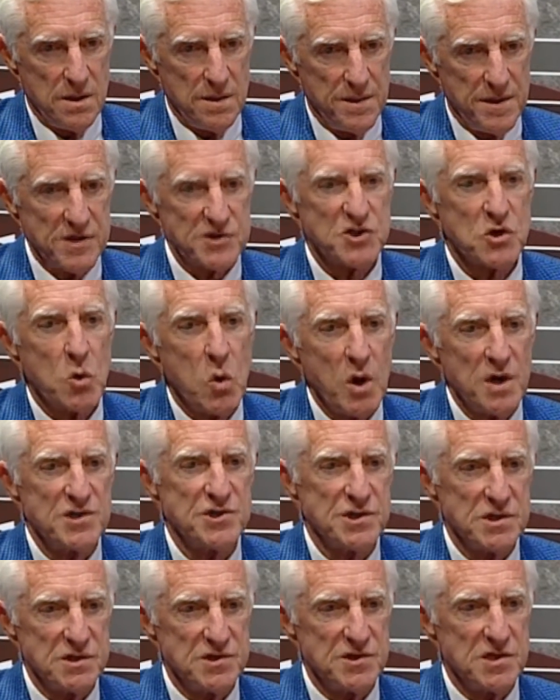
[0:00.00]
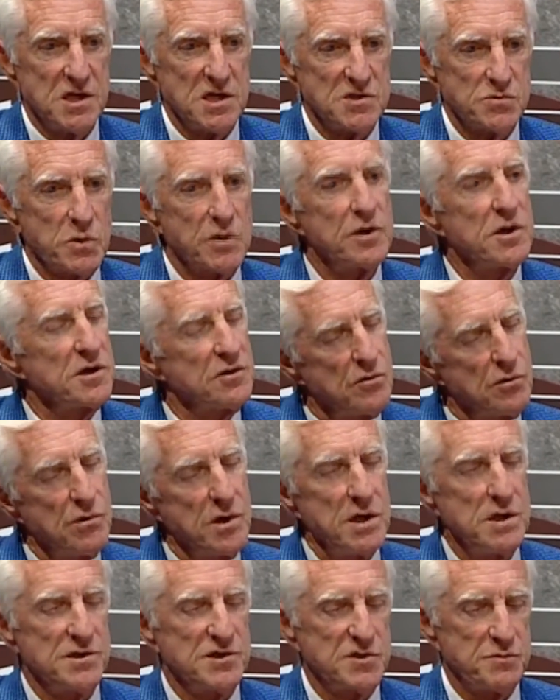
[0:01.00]
this question says we're going to
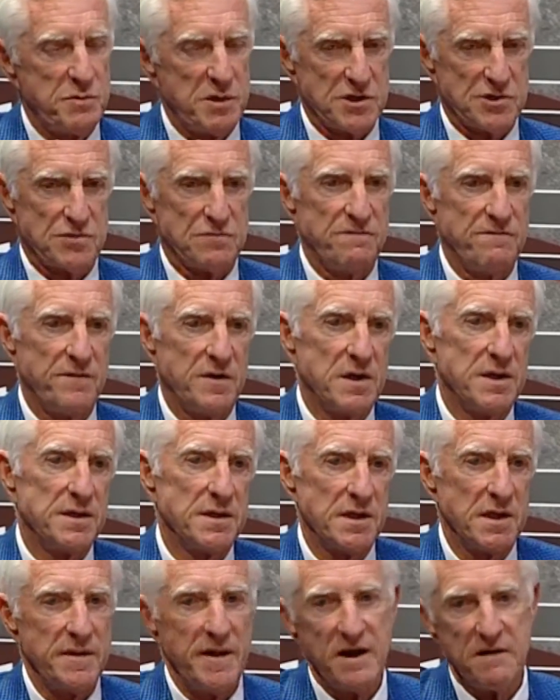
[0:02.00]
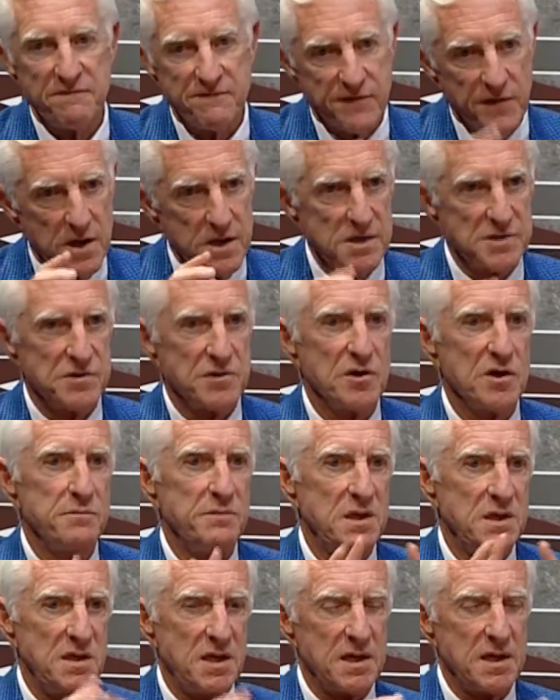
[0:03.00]
create a special fund, and that fund is going to
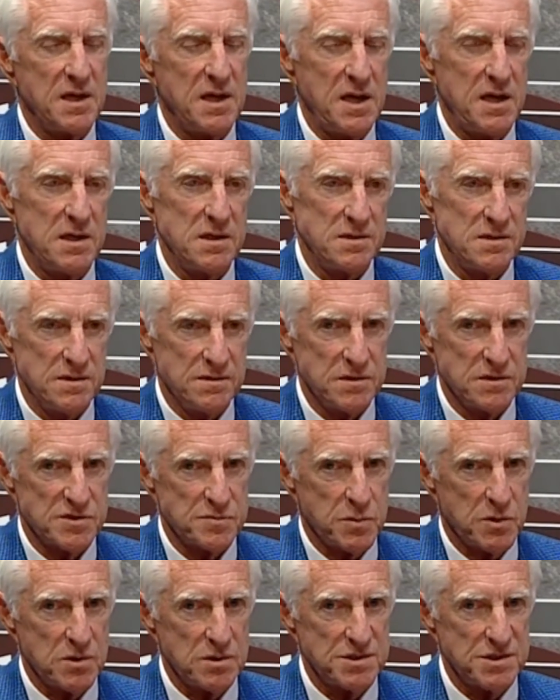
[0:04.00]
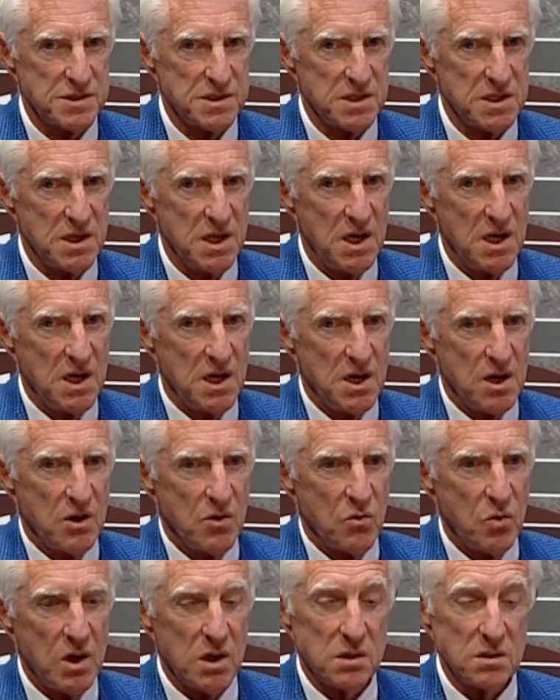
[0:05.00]
be dedicated to this person.
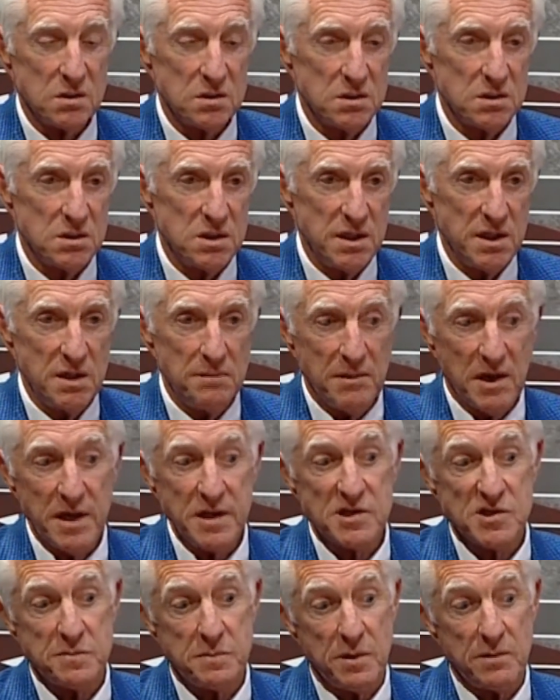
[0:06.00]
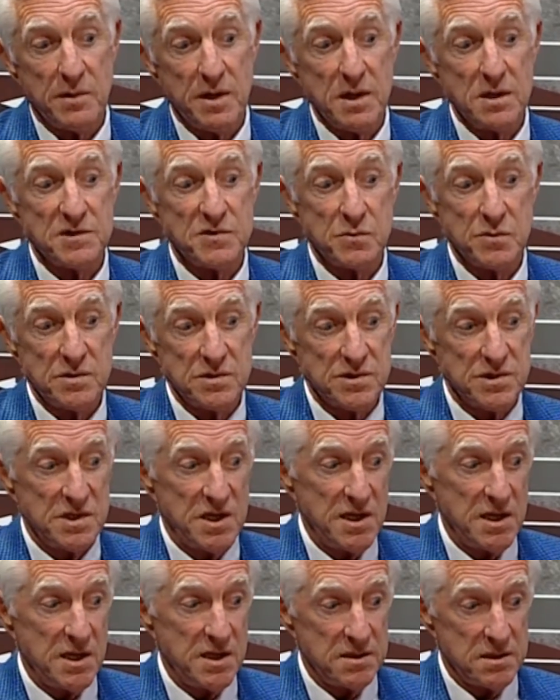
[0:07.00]
Well, in my experience with the
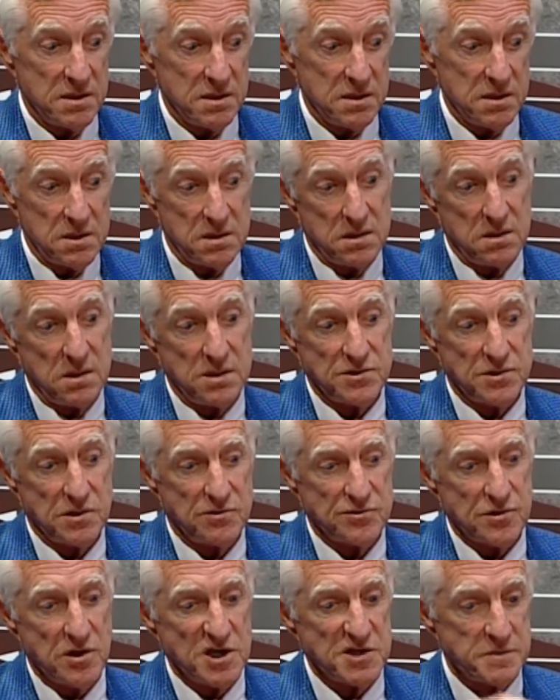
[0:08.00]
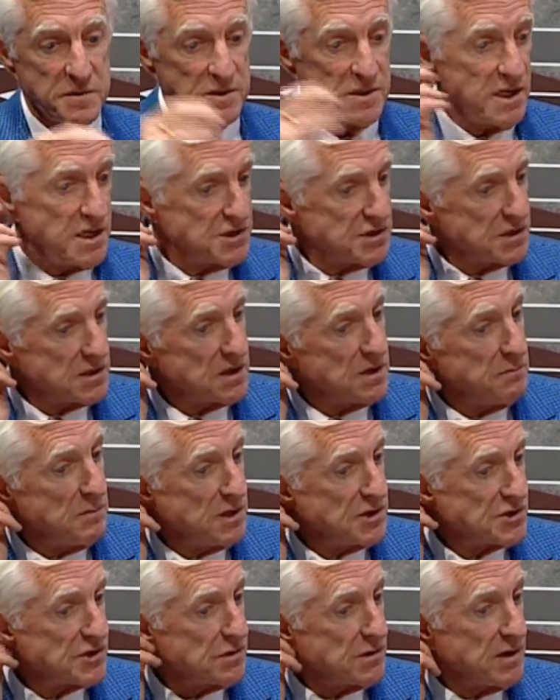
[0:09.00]
state as a transportation
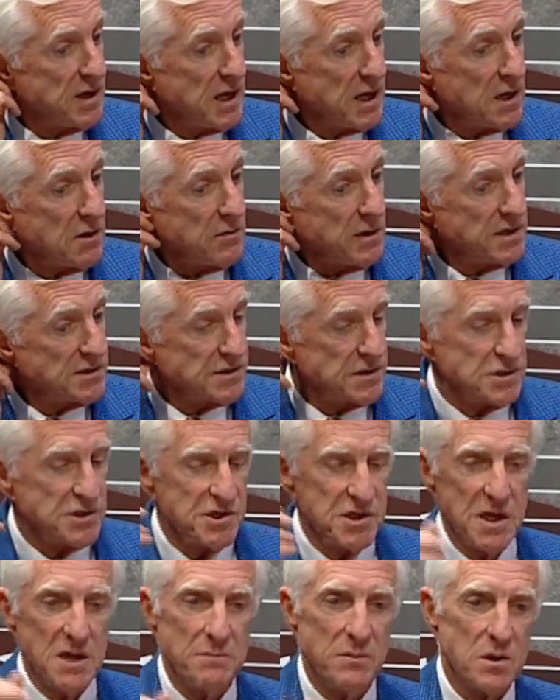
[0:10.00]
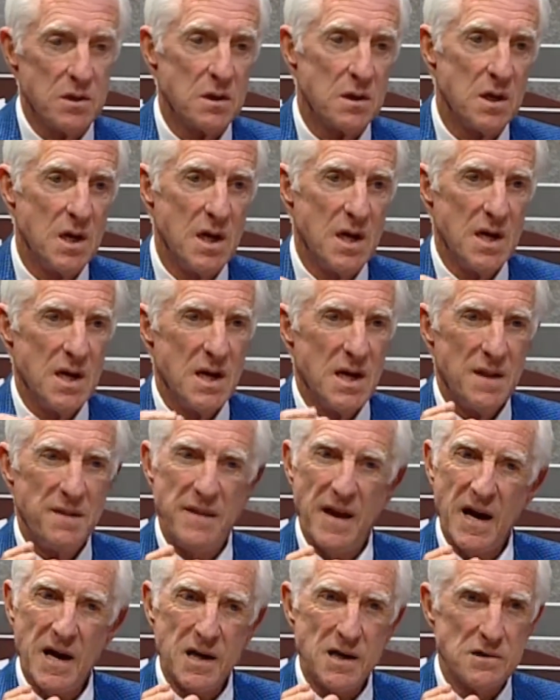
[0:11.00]
commissioner, now as the chamber,
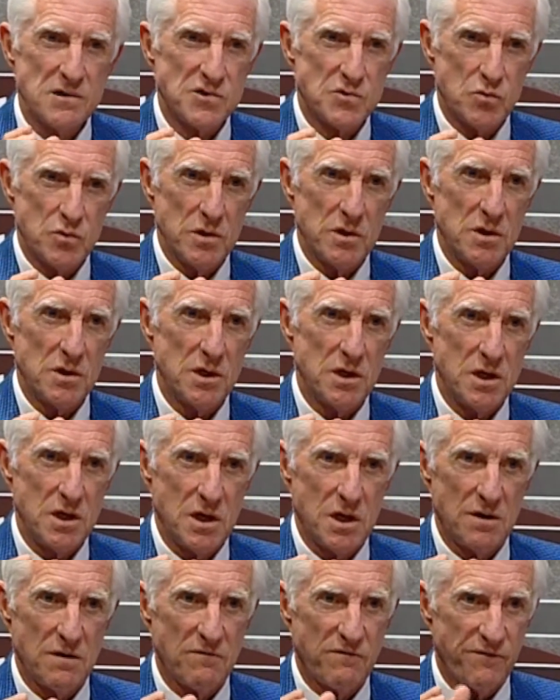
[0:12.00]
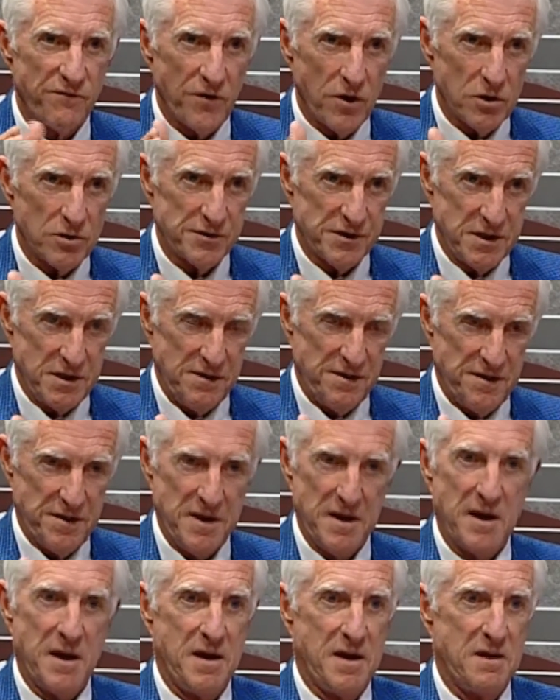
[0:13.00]
that is really faulty
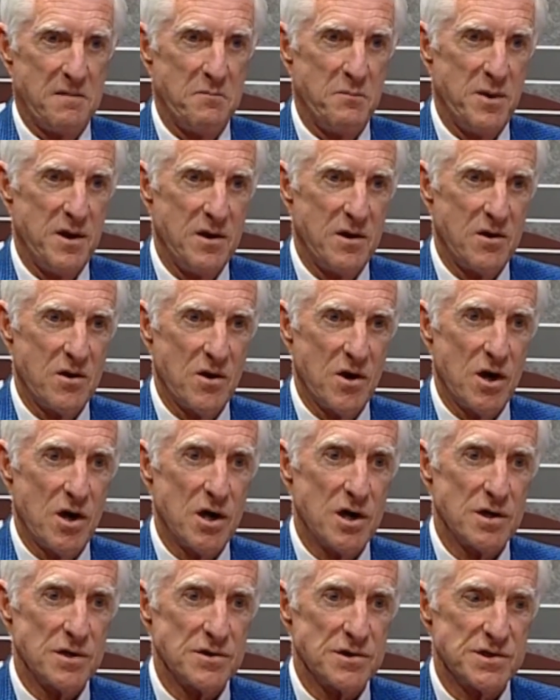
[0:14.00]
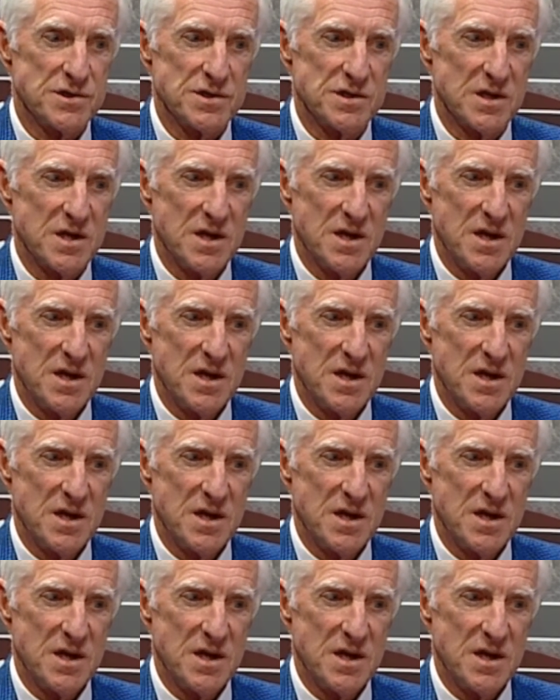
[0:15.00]
thinking, because